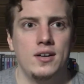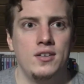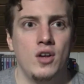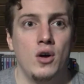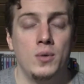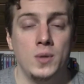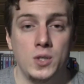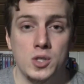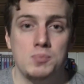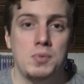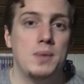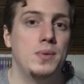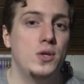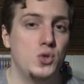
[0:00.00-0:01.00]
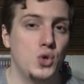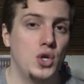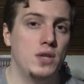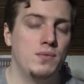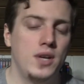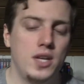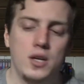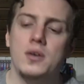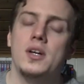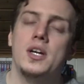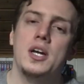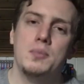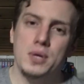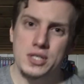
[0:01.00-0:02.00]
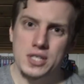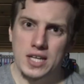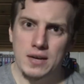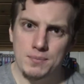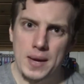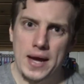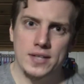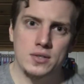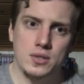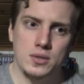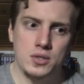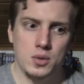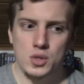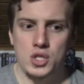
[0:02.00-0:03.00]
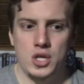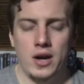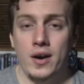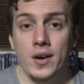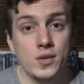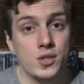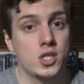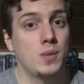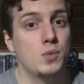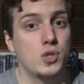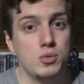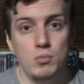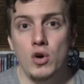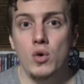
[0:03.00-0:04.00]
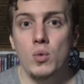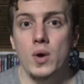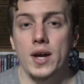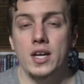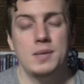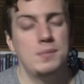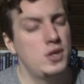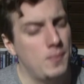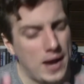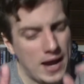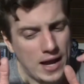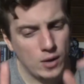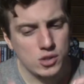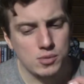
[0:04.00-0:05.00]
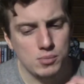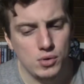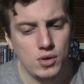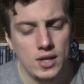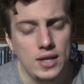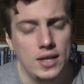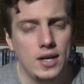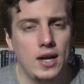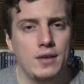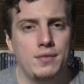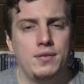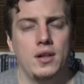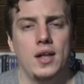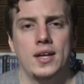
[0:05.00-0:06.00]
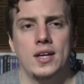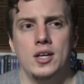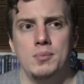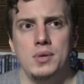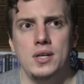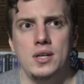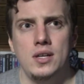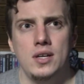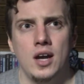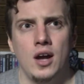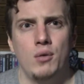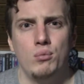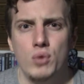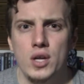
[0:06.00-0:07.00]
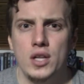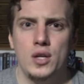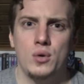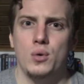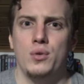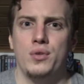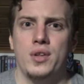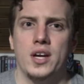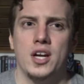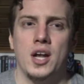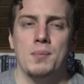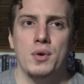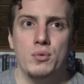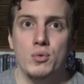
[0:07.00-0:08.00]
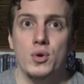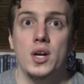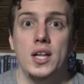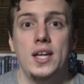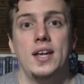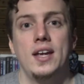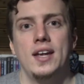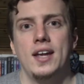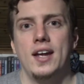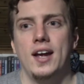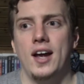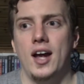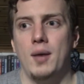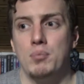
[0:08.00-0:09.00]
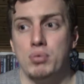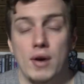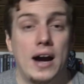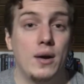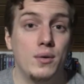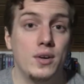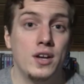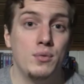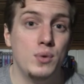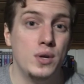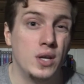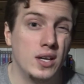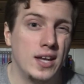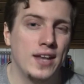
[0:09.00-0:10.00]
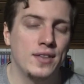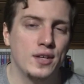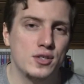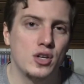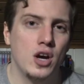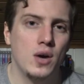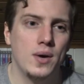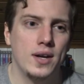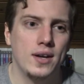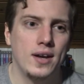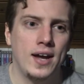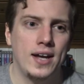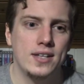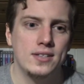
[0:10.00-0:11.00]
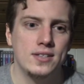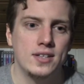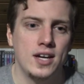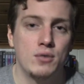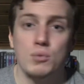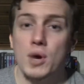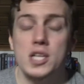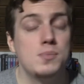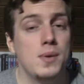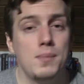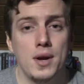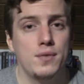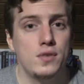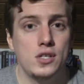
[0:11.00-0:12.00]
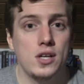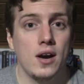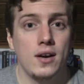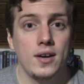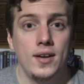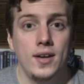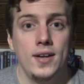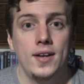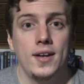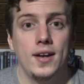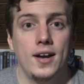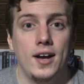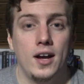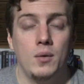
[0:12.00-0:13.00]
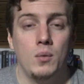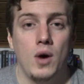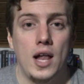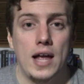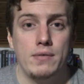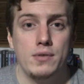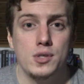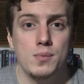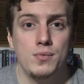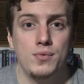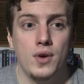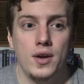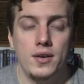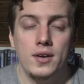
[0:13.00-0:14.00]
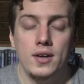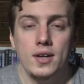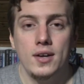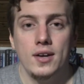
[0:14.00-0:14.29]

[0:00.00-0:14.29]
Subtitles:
not only just people enjoying the video, but to give back to a charity in some small way. No matter how small, I feel like it'll be a really cool thing, and I'd be really proud if we could get this going and raise a bit of money for charity while having some fun